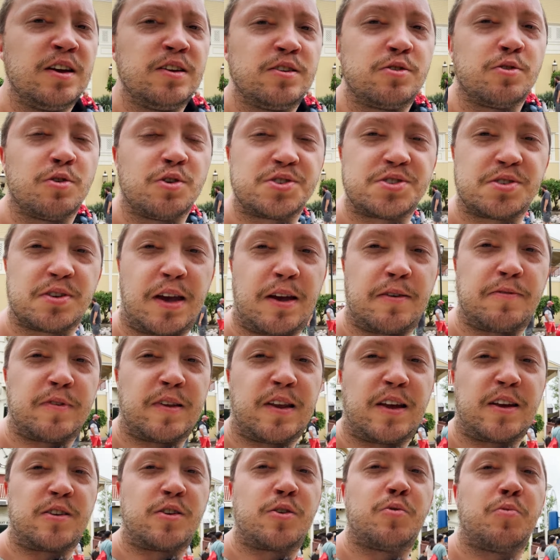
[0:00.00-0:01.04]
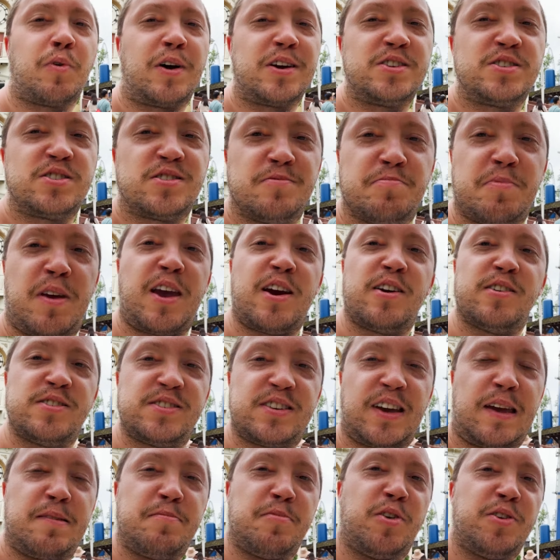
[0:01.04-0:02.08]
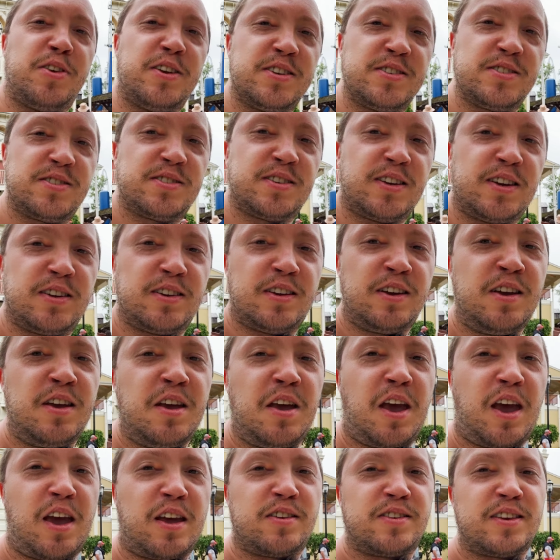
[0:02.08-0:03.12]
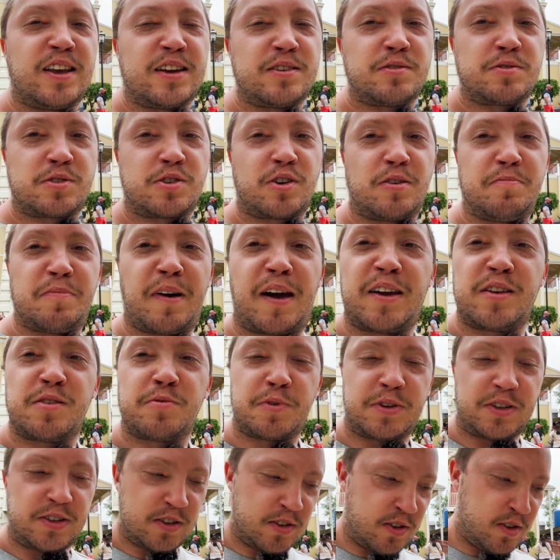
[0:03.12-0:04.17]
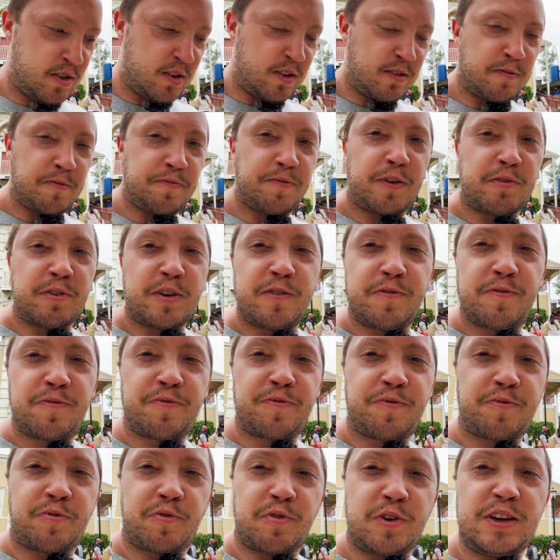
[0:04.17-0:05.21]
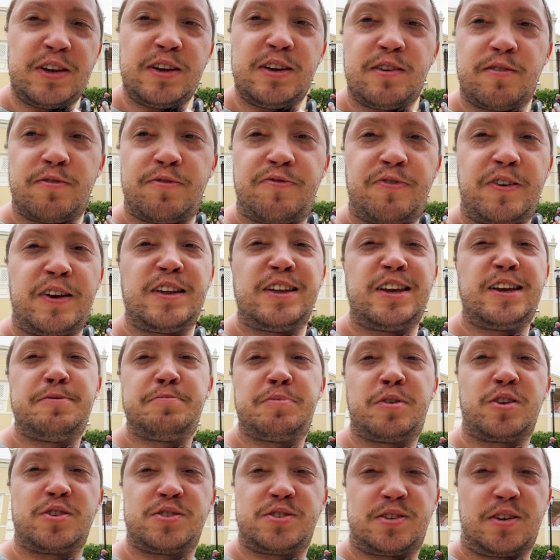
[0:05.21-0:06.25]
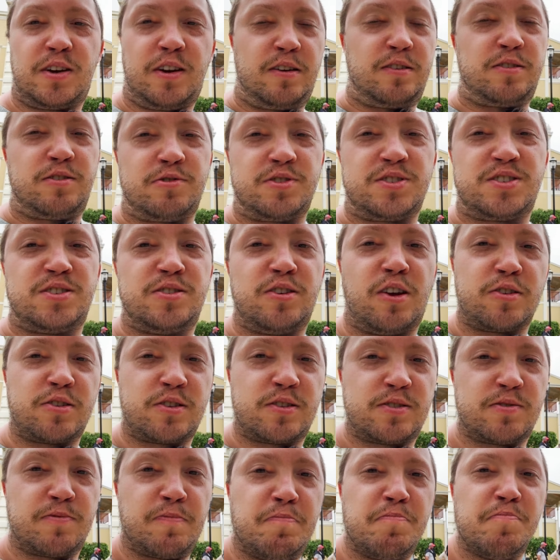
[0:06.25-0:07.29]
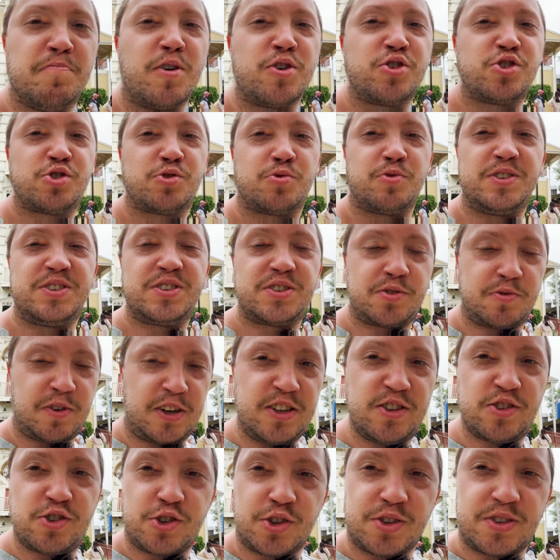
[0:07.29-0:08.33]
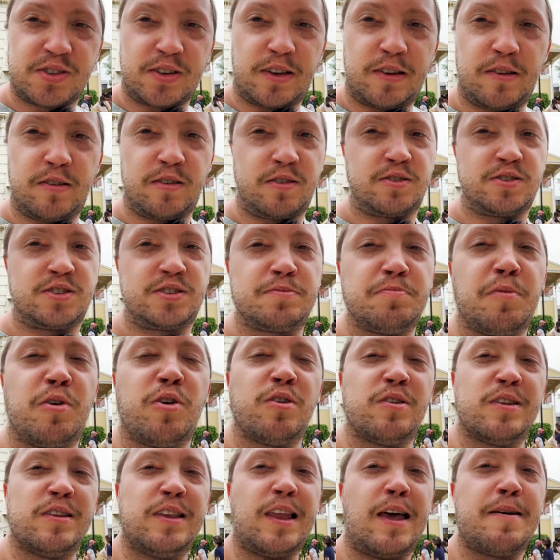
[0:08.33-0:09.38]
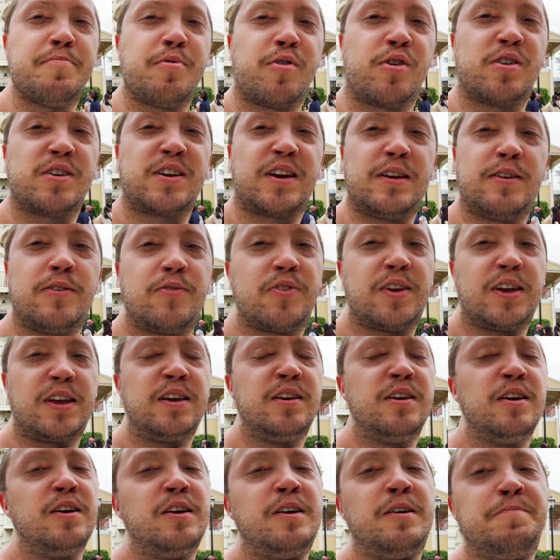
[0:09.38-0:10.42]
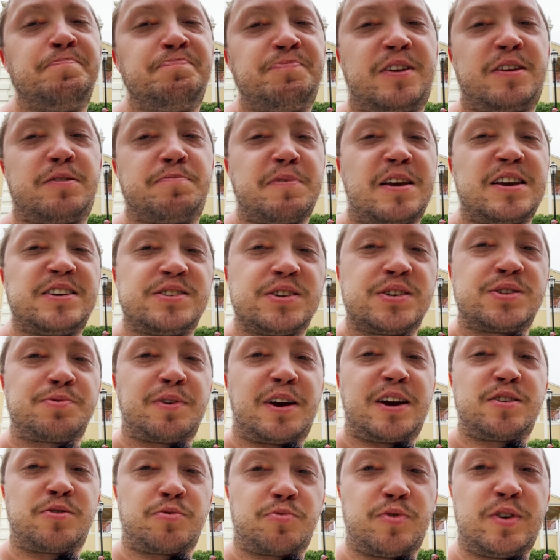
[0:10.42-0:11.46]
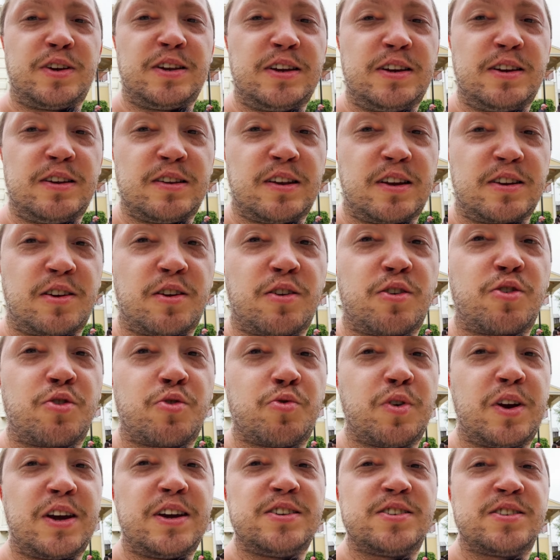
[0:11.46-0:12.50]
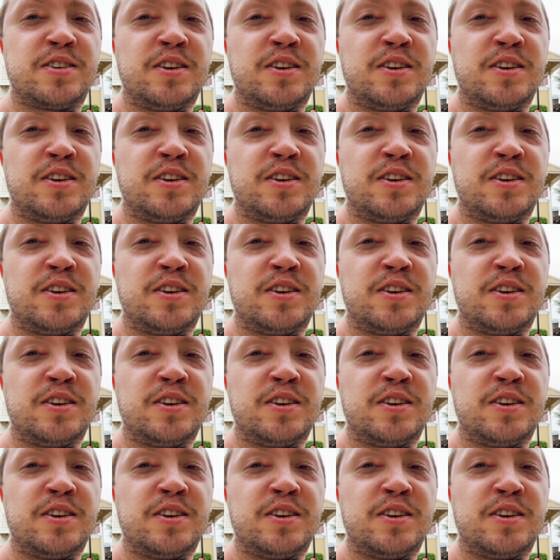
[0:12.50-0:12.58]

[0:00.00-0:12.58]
You also have like quite some airtime on this thing, and that combined with a very free feeling, because there's not much restraint, just a small lap bar kind of thing. It makes this ride really like a great